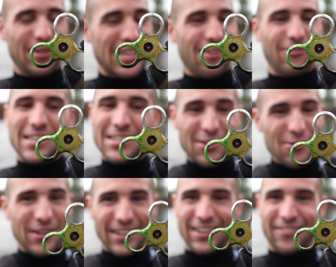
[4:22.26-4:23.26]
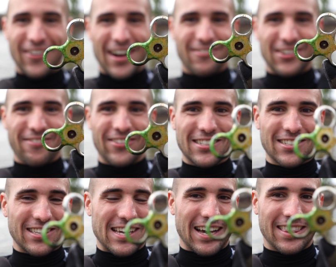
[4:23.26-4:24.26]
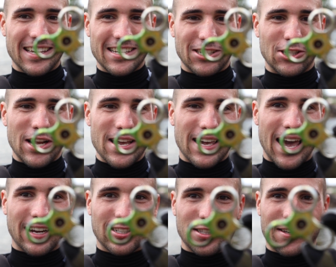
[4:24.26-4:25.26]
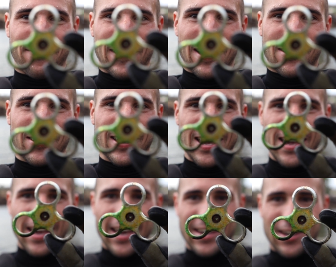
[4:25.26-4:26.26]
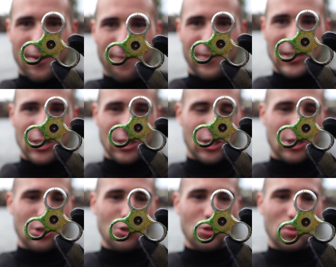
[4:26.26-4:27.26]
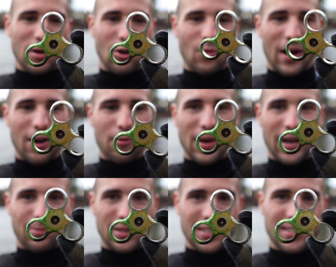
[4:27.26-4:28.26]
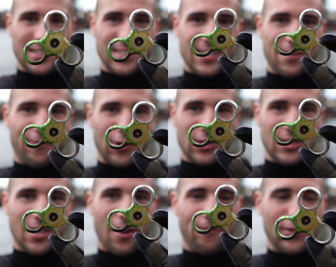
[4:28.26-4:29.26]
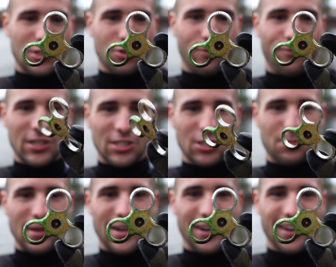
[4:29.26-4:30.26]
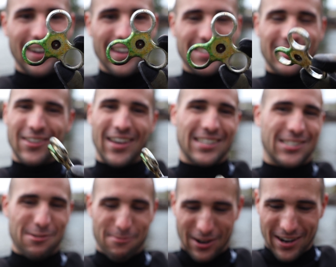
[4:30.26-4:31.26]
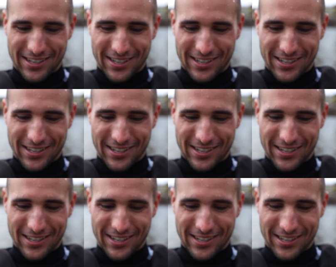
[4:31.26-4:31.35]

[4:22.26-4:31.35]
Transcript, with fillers: we, we knew we were gonna find one eventually. I think Jake actually found a, a uh, fidget cube a while back, but this is the first official fidget spinner. So that's super